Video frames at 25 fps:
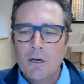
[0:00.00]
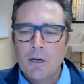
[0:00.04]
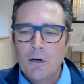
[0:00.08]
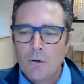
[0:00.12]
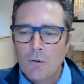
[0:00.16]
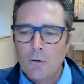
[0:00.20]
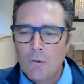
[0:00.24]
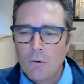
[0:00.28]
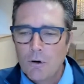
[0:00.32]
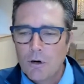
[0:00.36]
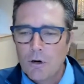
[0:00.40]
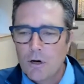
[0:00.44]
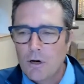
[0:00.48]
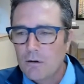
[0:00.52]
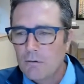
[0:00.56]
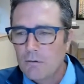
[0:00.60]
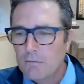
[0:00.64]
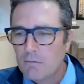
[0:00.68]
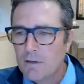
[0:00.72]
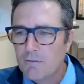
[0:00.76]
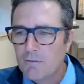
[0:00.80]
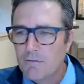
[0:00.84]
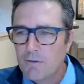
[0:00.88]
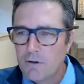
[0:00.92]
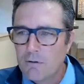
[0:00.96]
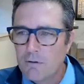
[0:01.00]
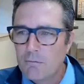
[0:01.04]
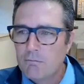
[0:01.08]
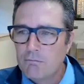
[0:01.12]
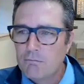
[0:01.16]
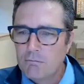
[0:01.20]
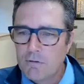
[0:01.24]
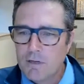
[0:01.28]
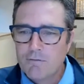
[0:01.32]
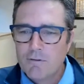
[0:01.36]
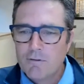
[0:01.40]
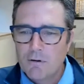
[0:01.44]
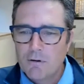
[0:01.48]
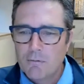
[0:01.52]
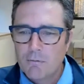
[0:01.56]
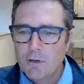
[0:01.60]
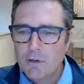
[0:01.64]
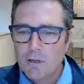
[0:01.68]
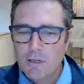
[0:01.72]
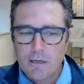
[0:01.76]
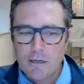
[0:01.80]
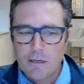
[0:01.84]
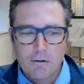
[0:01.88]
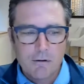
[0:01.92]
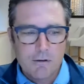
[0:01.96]
or if they're
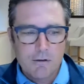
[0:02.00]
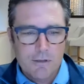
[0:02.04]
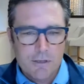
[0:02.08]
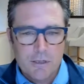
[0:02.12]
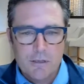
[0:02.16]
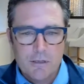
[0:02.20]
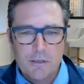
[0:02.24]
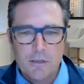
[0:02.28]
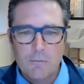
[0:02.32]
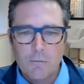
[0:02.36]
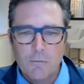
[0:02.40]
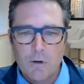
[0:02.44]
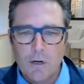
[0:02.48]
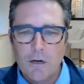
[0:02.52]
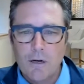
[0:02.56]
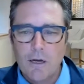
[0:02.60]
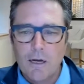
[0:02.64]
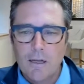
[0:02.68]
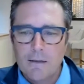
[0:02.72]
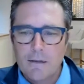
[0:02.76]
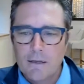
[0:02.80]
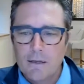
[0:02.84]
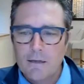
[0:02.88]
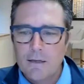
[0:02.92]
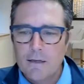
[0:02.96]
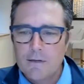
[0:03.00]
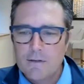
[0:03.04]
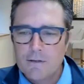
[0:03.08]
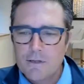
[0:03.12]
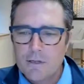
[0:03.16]
really urgent and whatnot, then she